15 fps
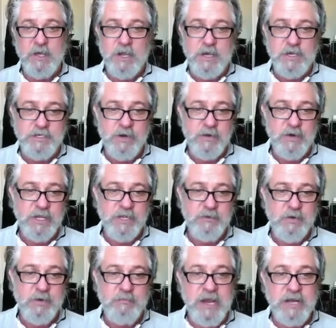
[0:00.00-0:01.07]
During the
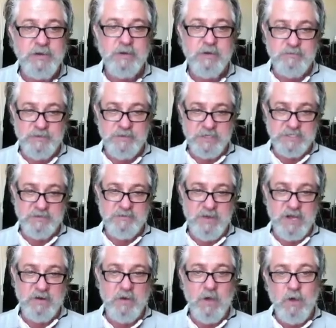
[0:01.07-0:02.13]
remainder of this
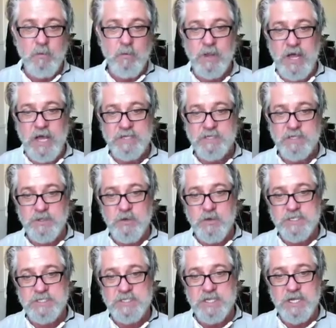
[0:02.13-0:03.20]
event, we'll ask
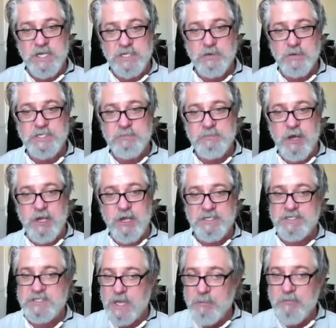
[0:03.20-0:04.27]
Louis to respond
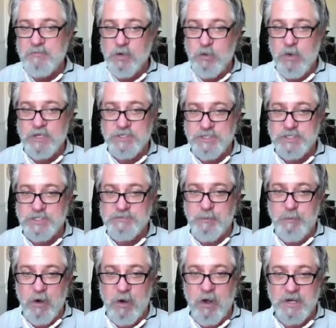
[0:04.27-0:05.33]
to some of the questions
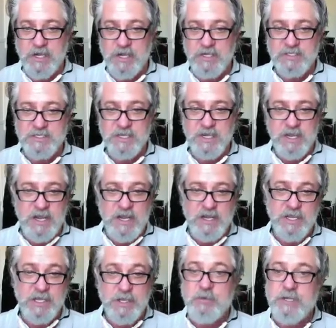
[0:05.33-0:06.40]
from our audience.
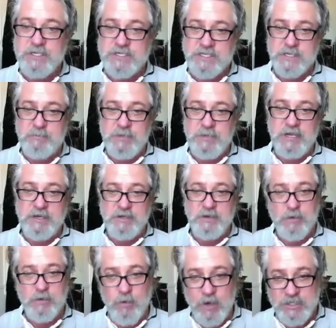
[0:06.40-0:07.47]
That you can submit
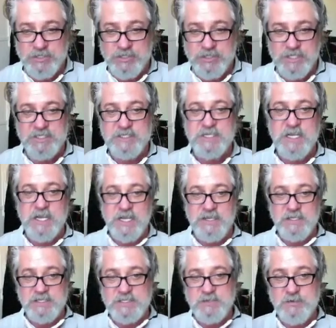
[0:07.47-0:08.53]
your questions in
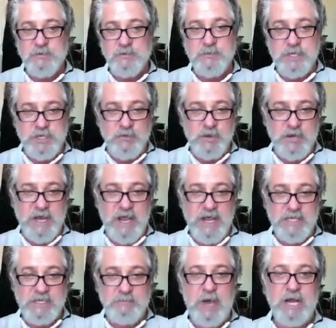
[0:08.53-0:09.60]
the Zoom Q&A
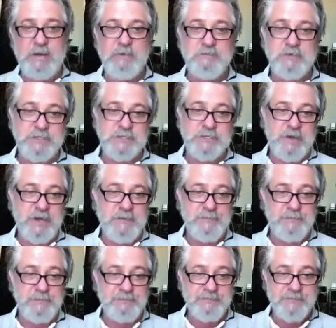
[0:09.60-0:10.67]
at the bottom of your screen.
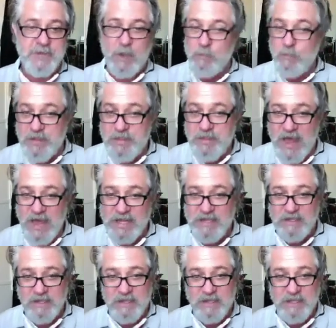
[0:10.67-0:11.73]
With that,
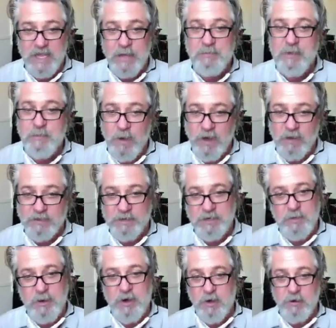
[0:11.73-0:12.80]
let me welcome
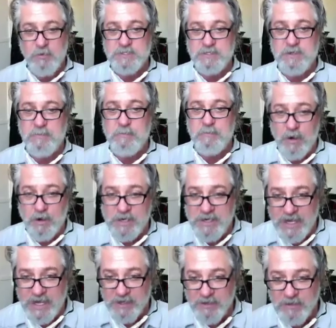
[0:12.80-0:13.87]
our host, Mark
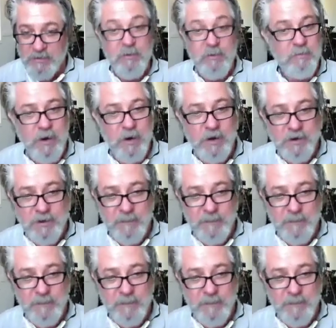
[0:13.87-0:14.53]
Nagel. Mark?